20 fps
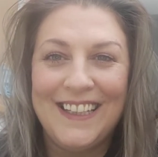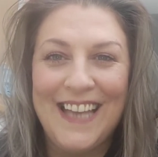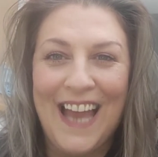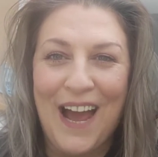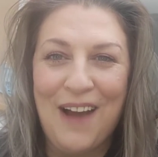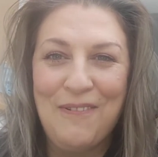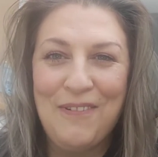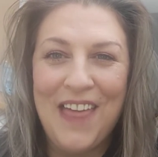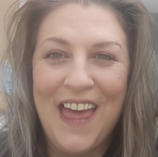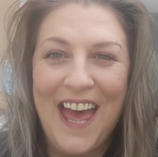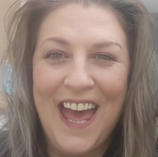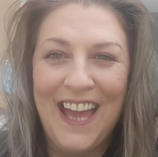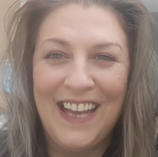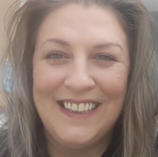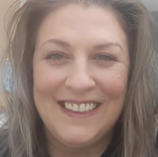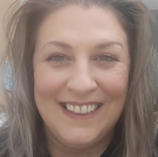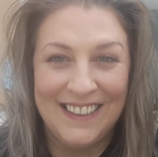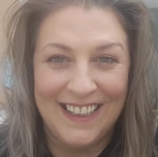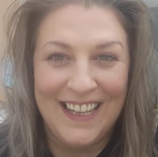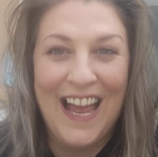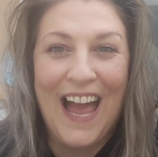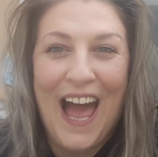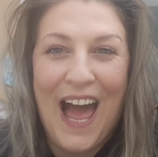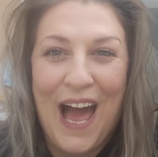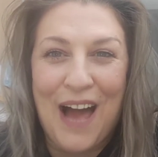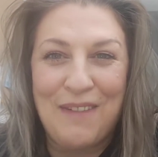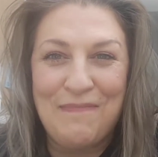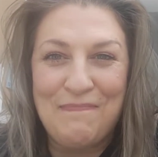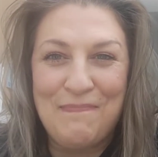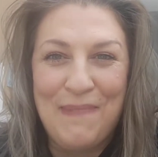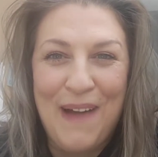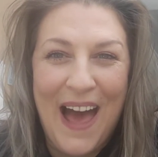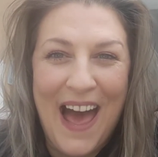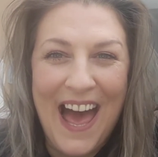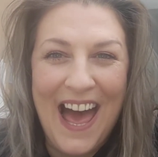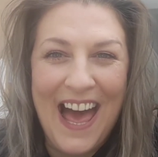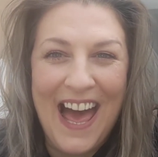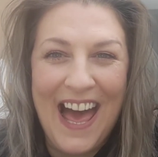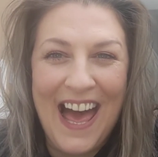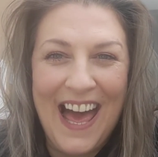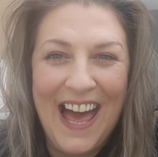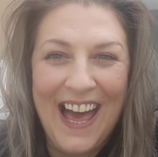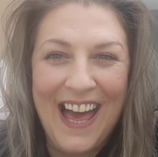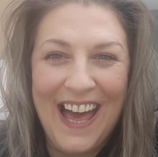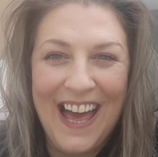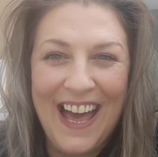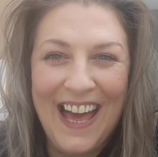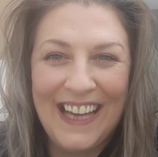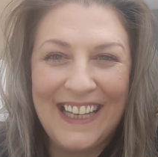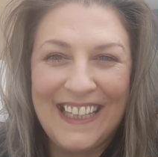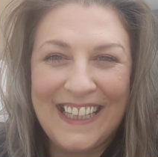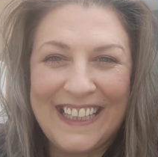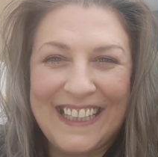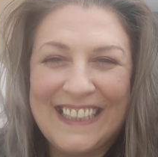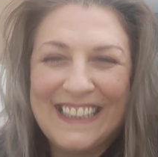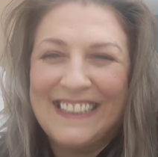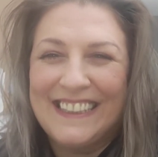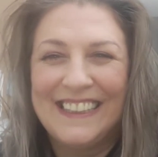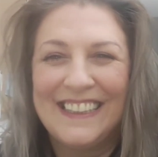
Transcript: Now then, I'm back.